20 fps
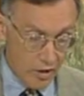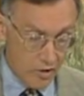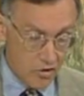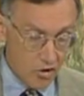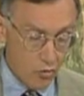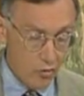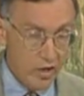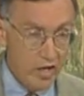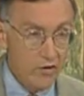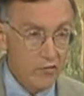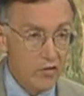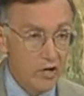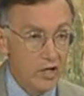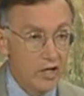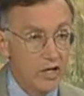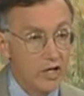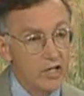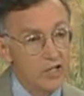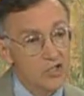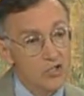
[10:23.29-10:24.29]
So
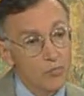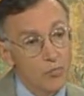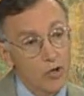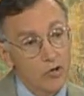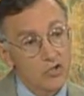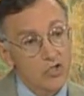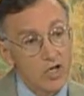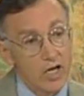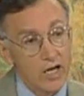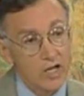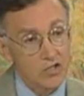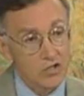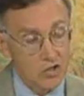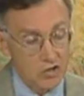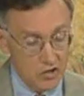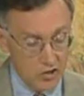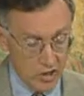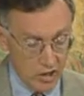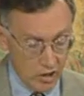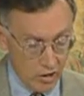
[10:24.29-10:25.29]
even in its most
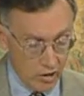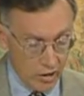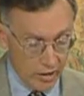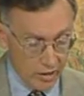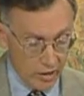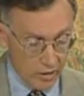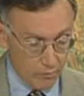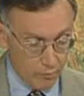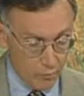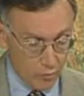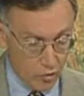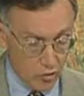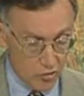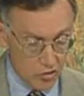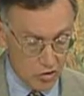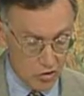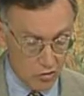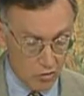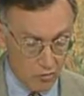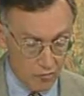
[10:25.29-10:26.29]
esoteric and
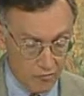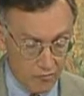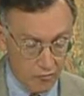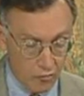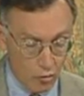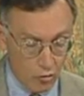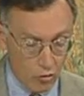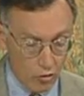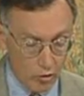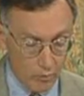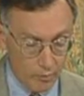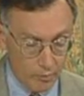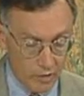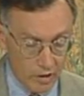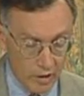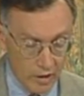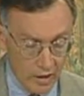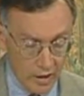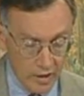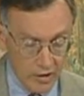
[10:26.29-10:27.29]
personal form,
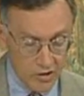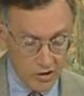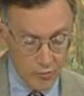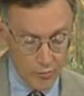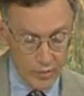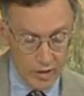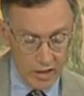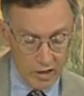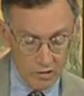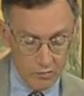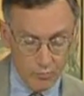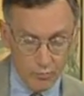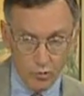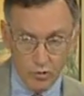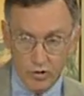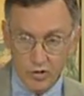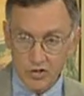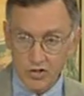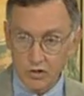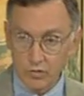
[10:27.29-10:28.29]
Tibetan
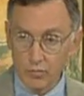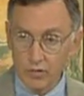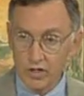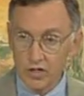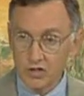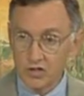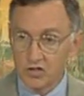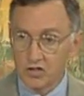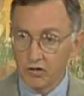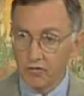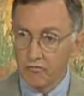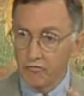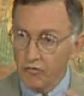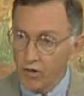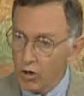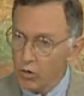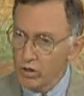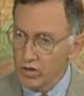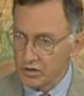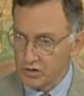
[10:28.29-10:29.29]
Buddhism is
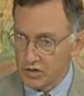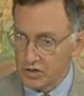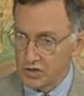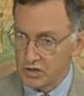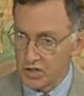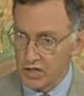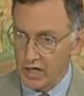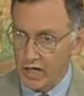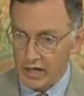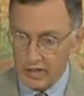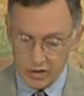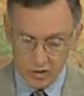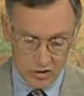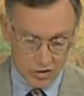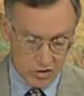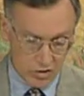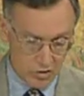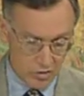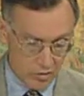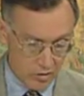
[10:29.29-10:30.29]
devoted to
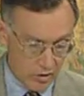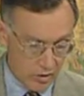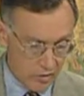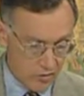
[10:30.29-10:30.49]
texts.